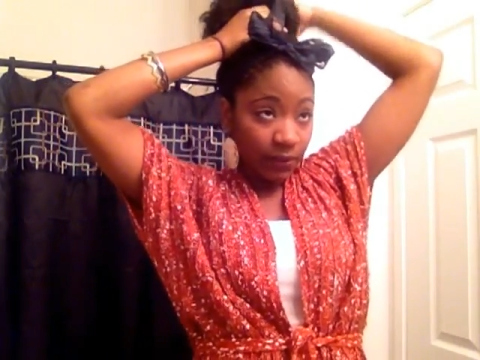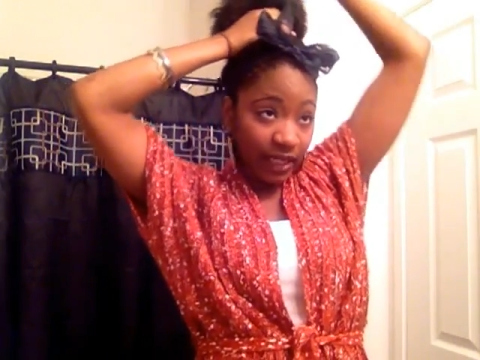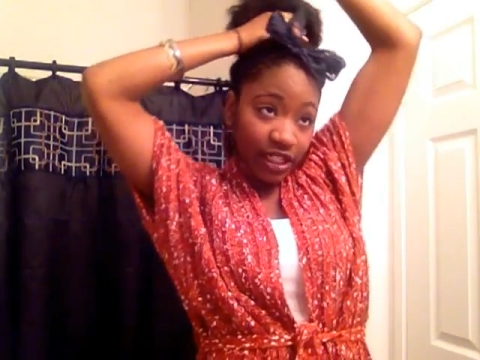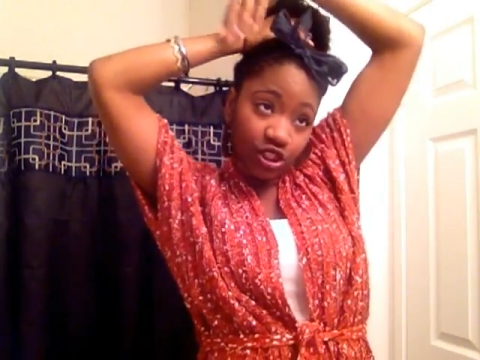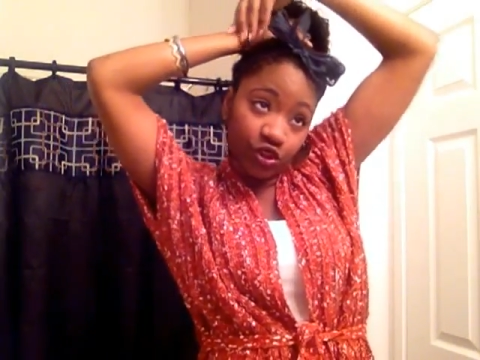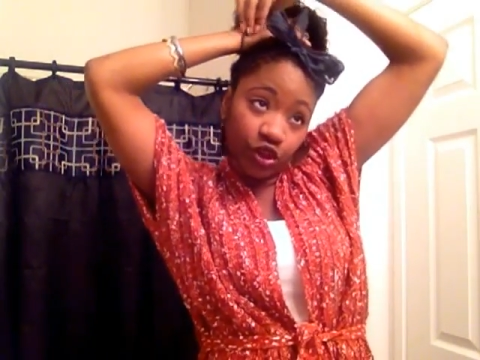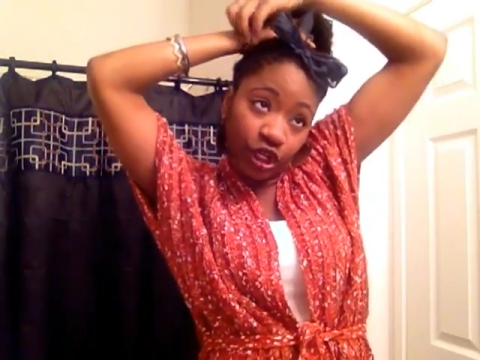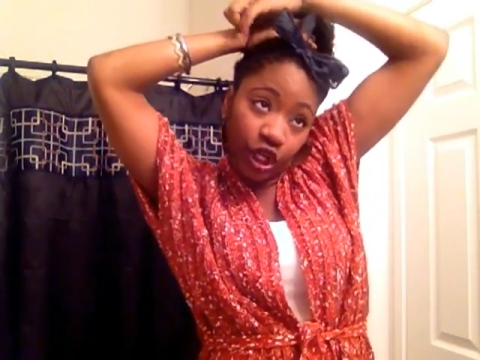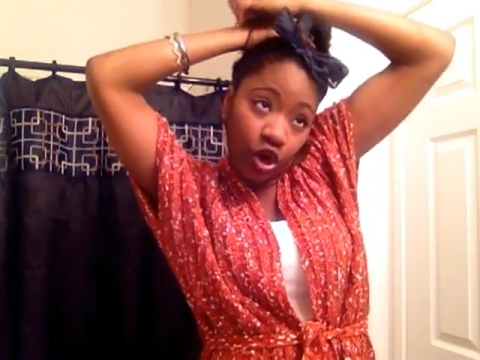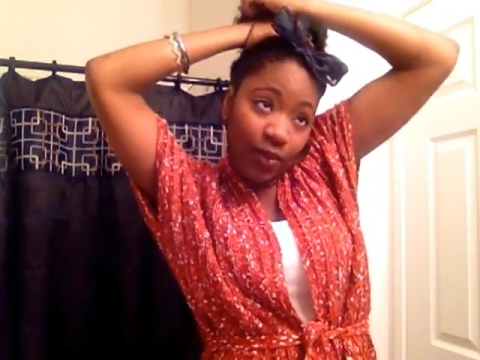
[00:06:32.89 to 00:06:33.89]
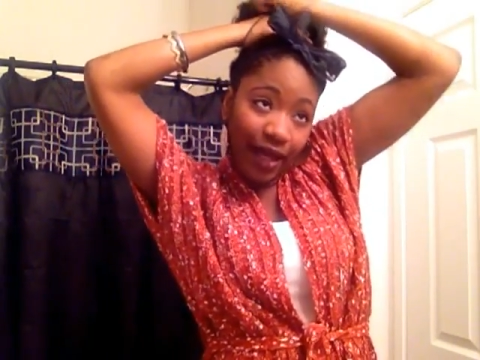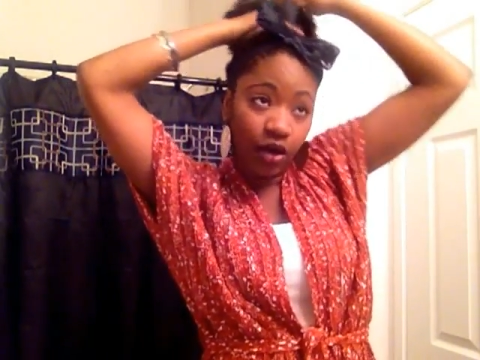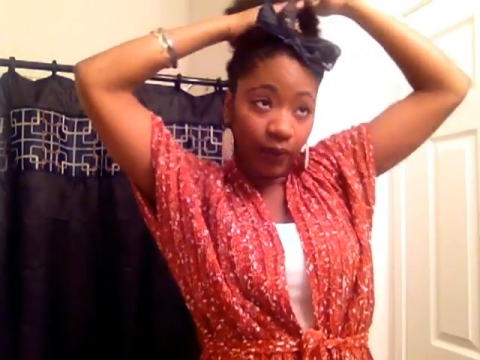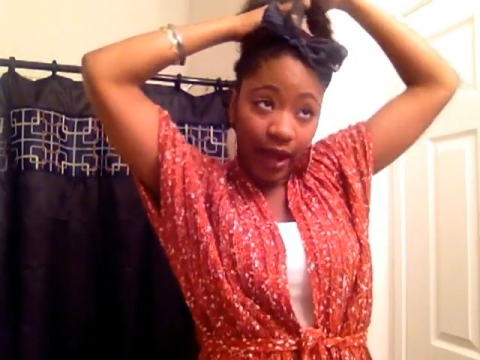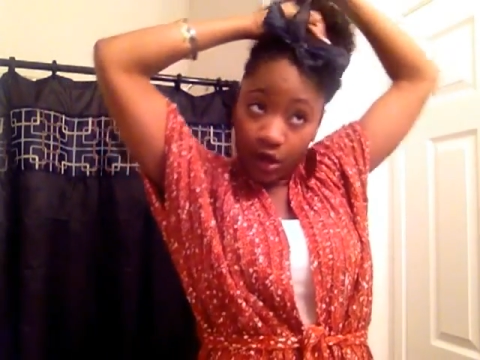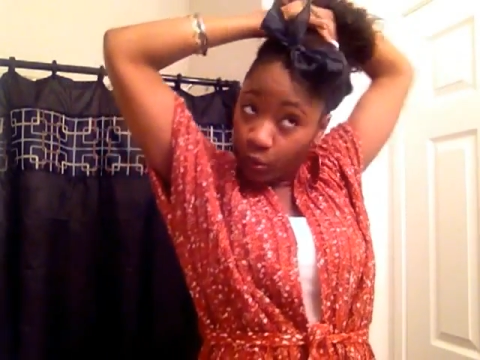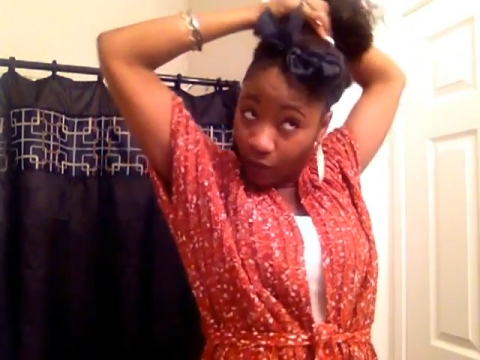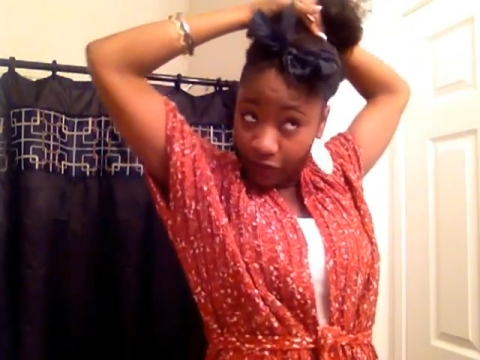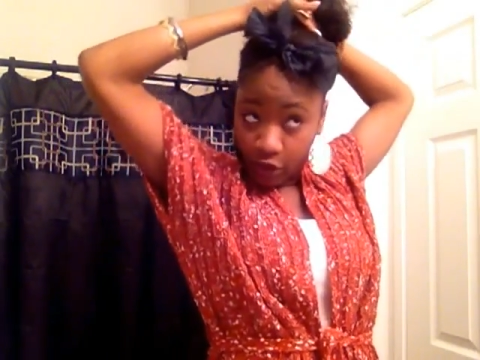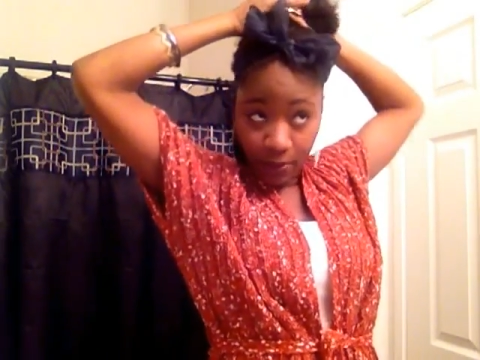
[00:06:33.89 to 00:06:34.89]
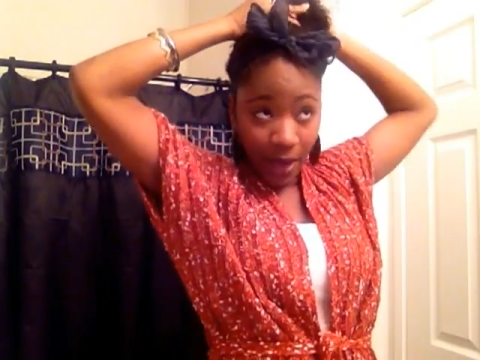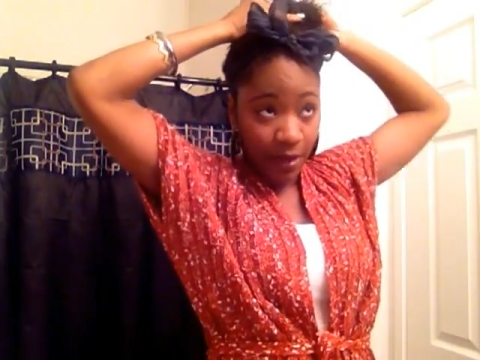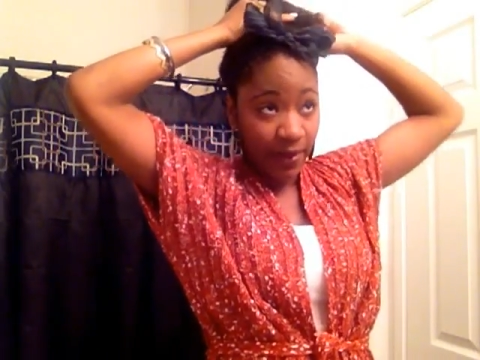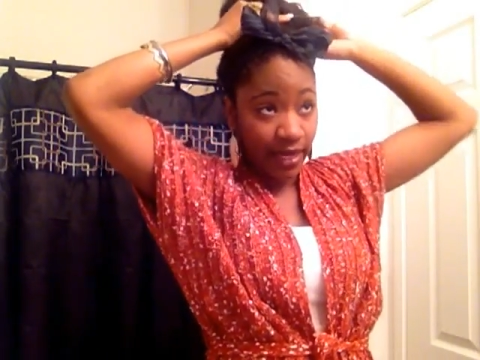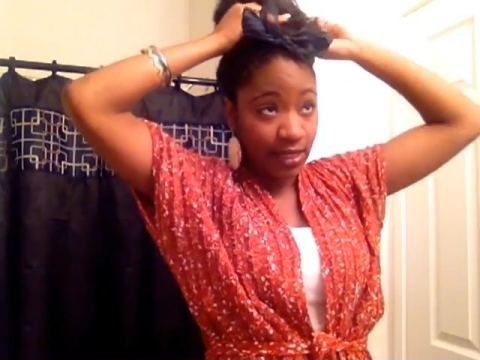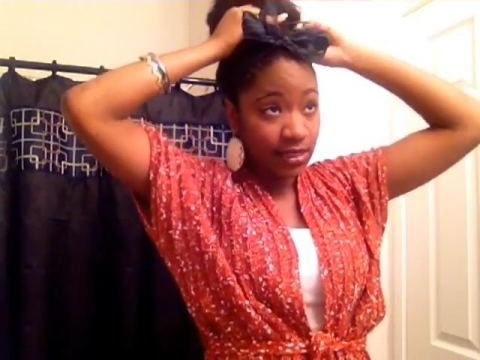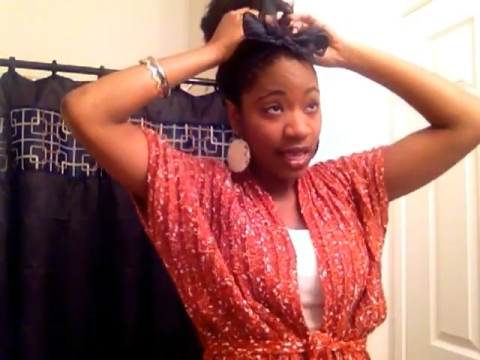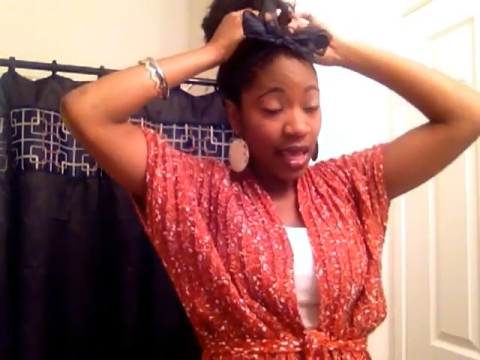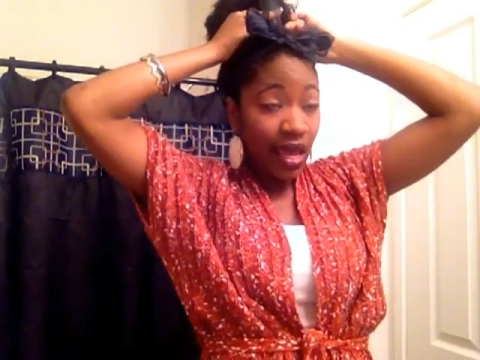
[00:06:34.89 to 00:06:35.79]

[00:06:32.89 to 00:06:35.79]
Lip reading: because you're going to go back around with your bobby pins